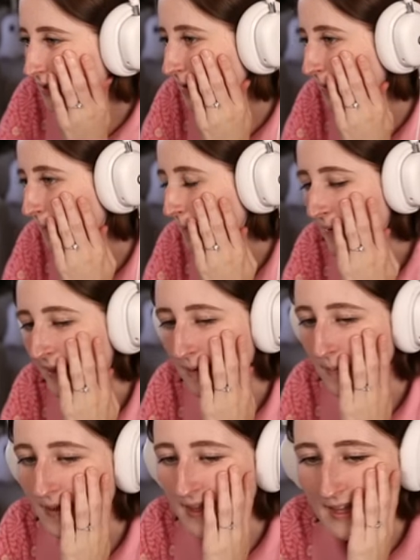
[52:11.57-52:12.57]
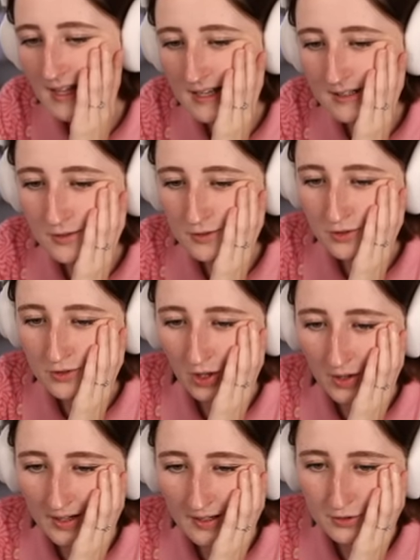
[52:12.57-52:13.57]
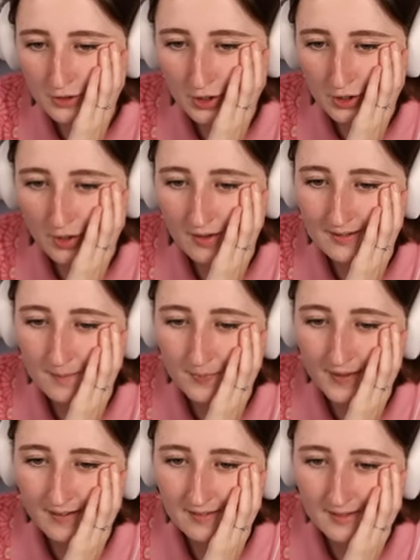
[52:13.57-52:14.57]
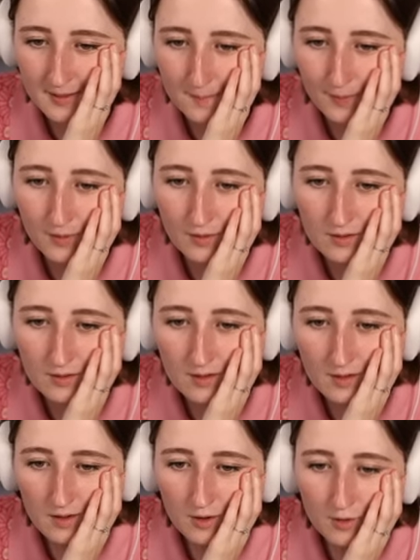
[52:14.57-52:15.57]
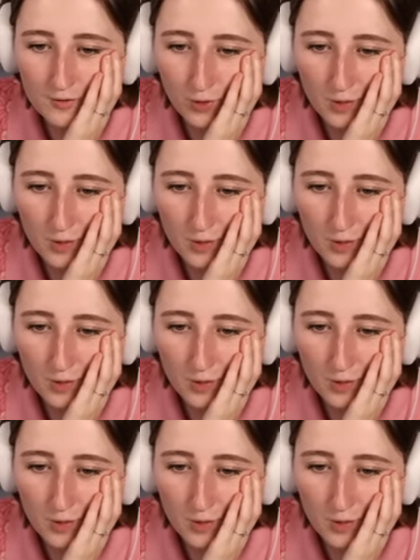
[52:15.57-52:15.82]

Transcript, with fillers: maybe starting to cook something simple for